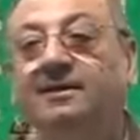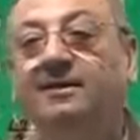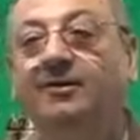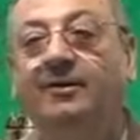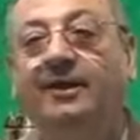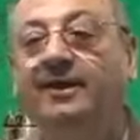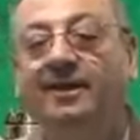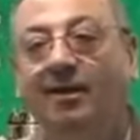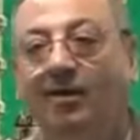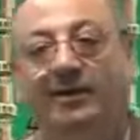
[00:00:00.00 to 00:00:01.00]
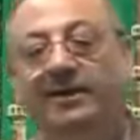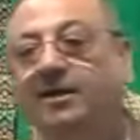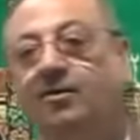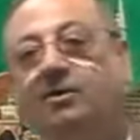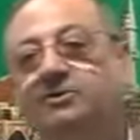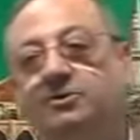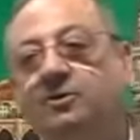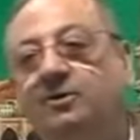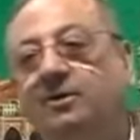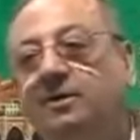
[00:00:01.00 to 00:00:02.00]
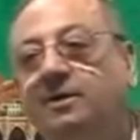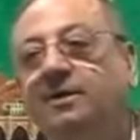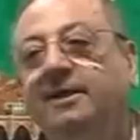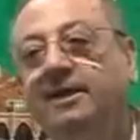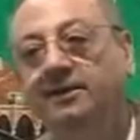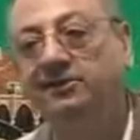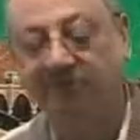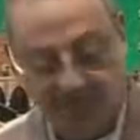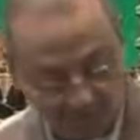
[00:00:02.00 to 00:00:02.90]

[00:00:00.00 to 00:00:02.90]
Okay. Here also it is